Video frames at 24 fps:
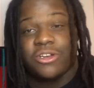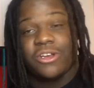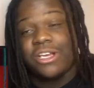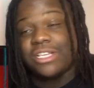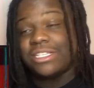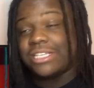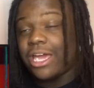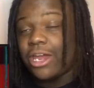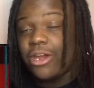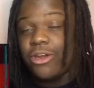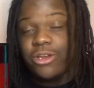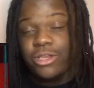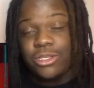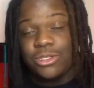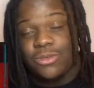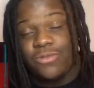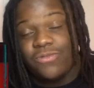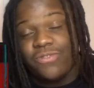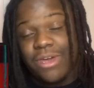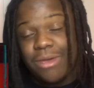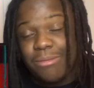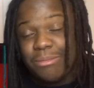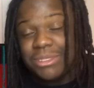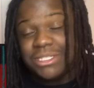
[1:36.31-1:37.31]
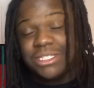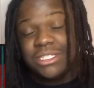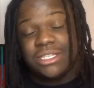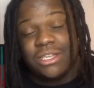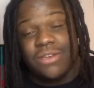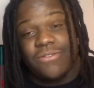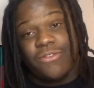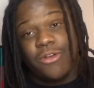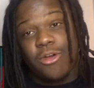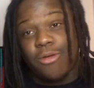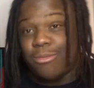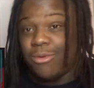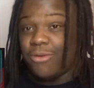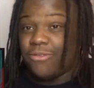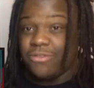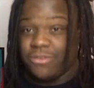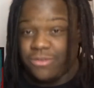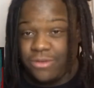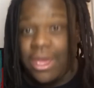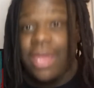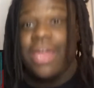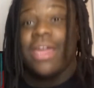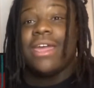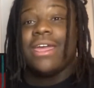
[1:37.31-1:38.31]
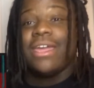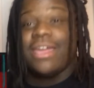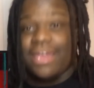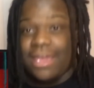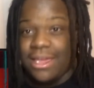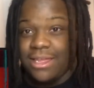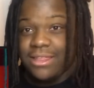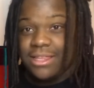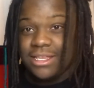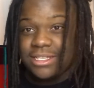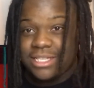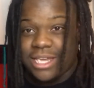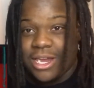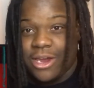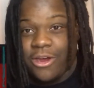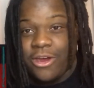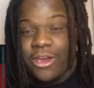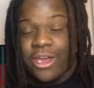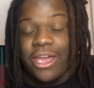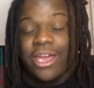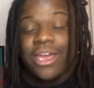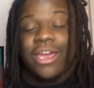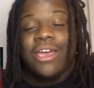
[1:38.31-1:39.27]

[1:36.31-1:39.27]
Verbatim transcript: it's hotter than two fat bitches in a phone booth in this area.